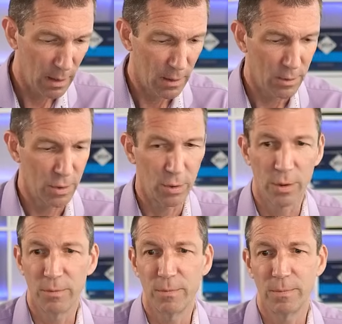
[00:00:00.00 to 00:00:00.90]
so
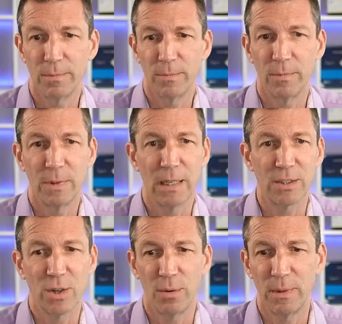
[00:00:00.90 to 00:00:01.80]
can let's
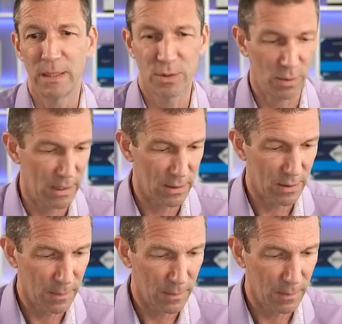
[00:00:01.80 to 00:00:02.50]
go. Let's do this.